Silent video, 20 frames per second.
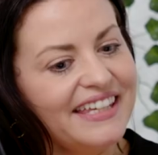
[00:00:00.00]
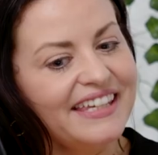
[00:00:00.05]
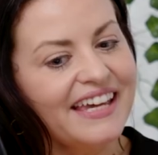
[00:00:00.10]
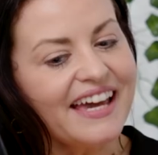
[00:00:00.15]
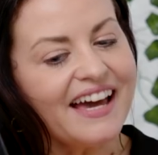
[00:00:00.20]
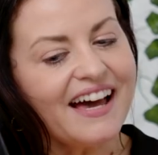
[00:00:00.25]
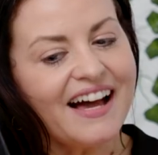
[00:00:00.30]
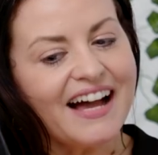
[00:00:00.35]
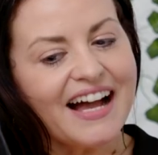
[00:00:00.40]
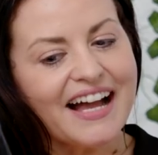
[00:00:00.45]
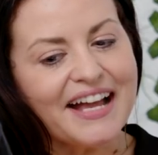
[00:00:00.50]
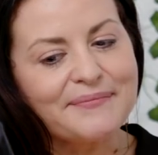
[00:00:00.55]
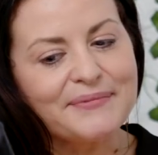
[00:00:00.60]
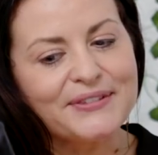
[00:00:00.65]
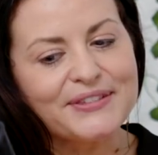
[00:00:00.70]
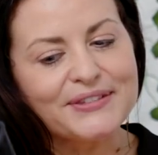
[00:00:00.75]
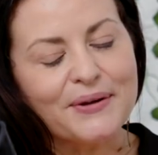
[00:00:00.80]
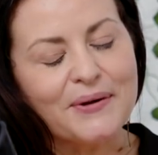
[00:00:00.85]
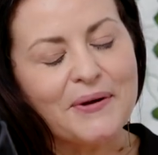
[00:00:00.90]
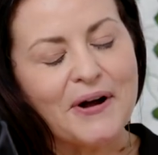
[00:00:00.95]
Yeah,
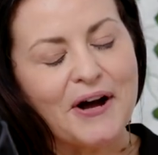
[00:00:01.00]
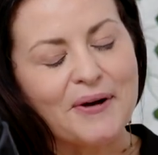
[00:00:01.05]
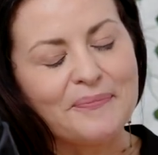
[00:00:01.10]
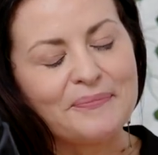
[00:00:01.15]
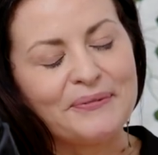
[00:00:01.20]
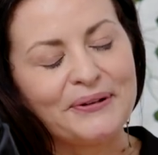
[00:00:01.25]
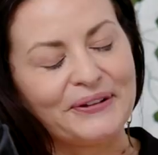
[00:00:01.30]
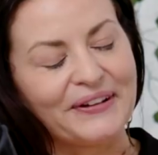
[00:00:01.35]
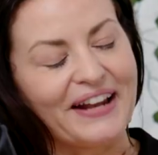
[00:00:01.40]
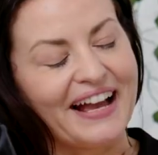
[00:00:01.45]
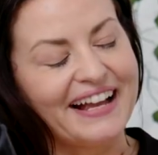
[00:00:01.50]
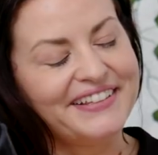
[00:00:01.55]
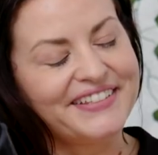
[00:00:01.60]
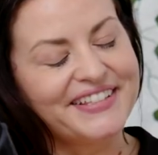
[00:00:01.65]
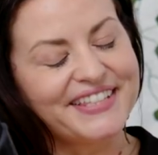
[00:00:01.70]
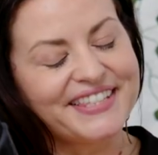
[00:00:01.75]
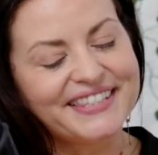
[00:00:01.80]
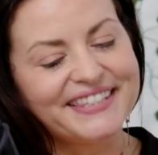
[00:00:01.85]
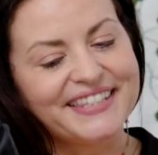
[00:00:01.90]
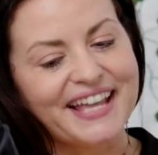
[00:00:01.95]
I'm so humbled. I
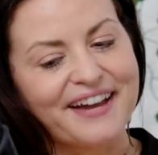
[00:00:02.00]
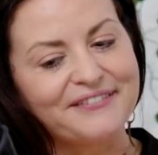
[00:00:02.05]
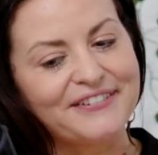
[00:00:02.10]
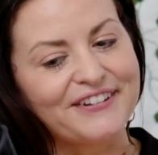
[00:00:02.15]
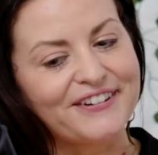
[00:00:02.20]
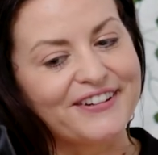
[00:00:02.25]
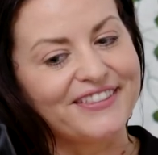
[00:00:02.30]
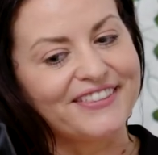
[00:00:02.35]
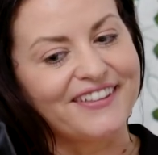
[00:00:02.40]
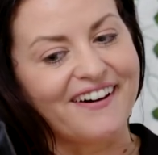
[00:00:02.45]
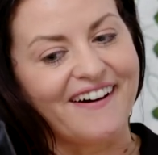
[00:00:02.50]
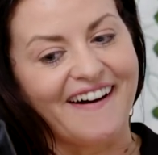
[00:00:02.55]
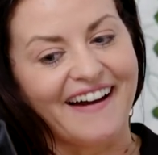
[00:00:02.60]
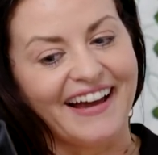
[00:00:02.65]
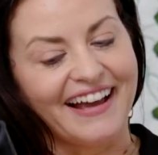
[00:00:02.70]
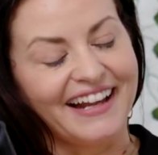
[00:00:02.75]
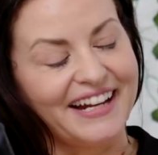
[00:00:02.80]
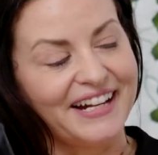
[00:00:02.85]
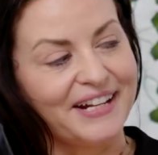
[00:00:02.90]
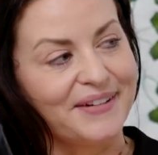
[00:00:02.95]
just never
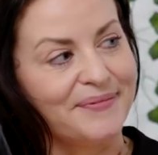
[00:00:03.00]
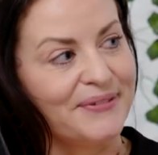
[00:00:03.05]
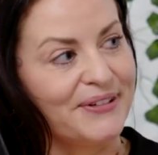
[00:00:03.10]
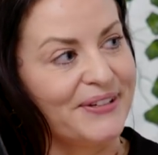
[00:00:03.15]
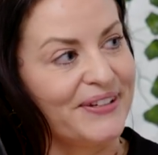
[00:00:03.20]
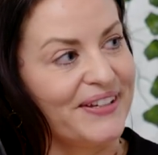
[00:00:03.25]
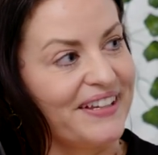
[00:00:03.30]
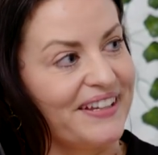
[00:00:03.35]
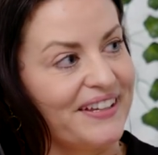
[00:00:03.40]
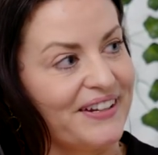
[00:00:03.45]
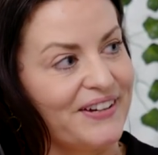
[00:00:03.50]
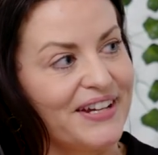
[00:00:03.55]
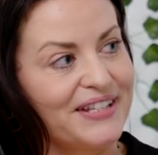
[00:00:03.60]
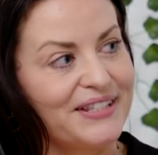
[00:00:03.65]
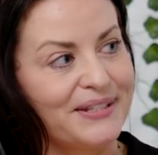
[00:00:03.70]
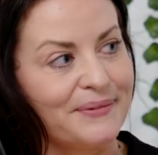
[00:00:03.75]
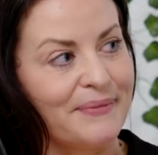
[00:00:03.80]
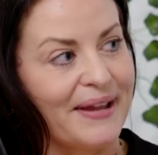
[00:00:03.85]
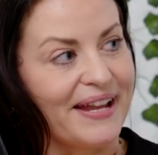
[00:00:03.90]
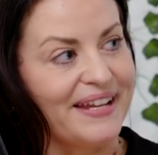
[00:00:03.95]
thought in a million years.
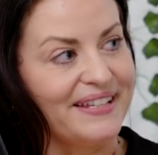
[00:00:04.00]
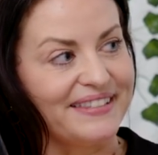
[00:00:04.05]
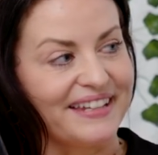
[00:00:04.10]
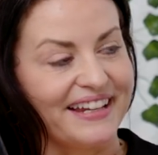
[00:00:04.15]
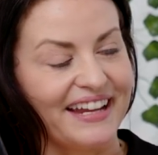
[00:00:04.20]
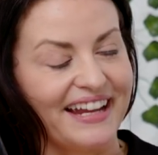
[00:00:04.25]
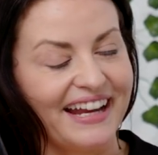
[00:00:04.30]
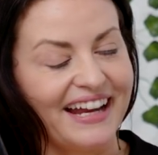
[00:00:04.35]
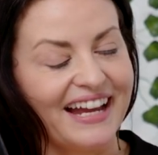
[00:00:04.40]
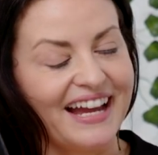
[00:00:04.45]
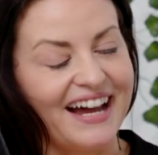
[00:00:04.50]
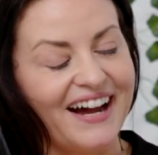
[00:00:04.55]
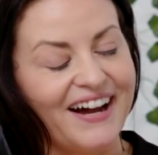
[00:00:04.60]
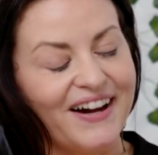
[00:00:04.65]
It's amazing.